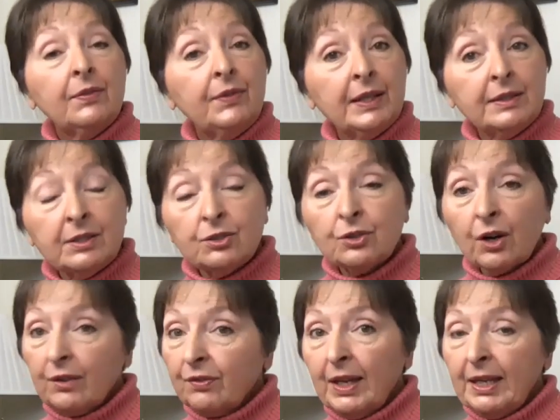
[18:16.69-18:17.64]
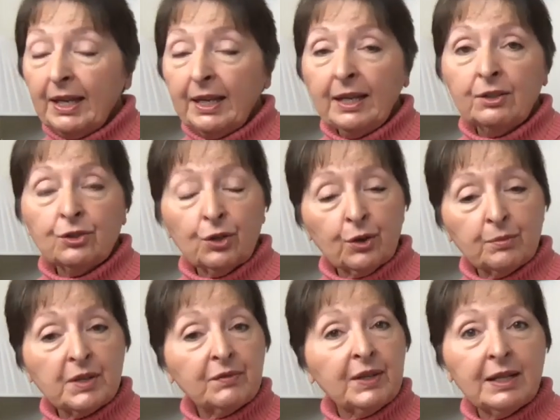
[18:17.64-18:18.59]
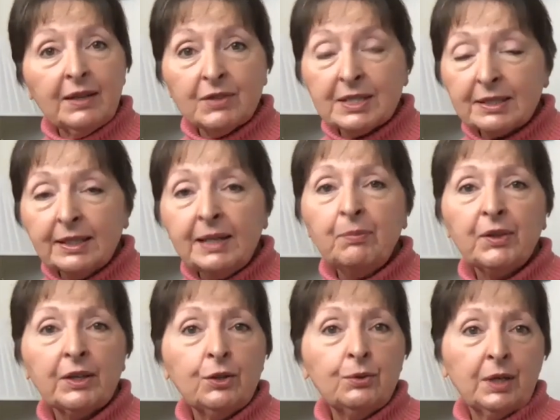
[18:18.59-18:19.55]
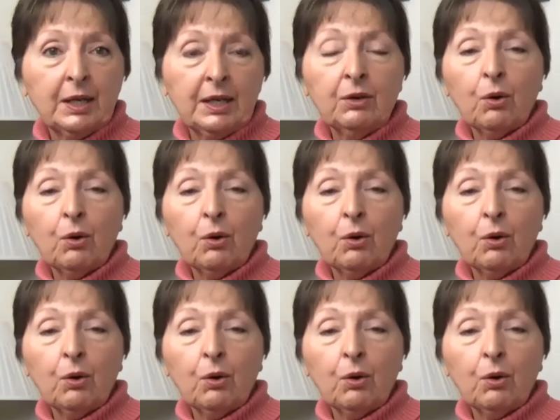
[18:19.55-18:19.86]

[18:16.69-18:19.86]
then start thinking in terms of getting the sleep that you need